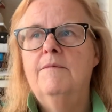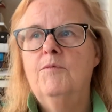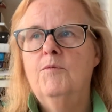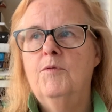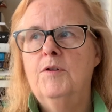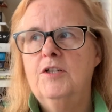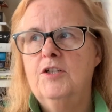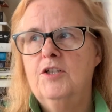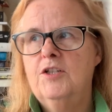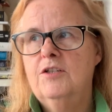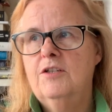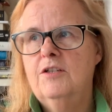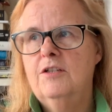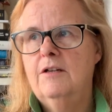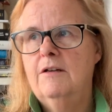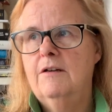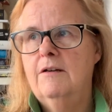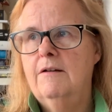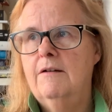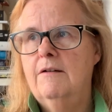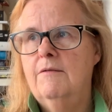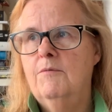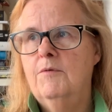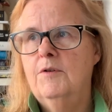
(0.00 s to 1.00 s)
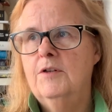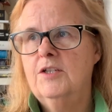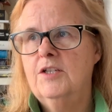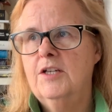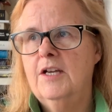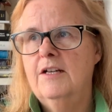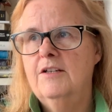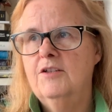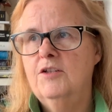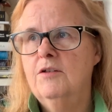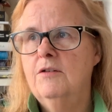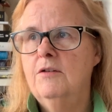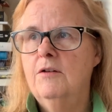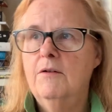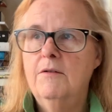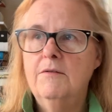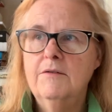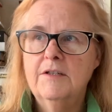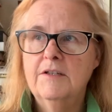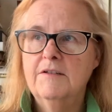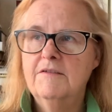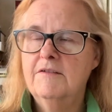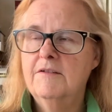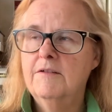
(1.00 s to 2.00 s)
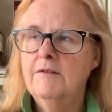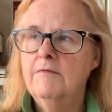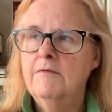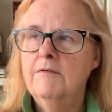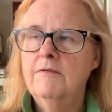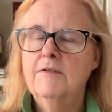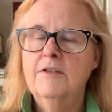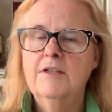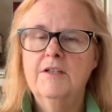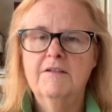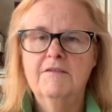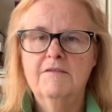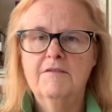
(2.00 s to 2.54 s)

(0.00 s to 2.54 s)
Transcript: which as you know, just to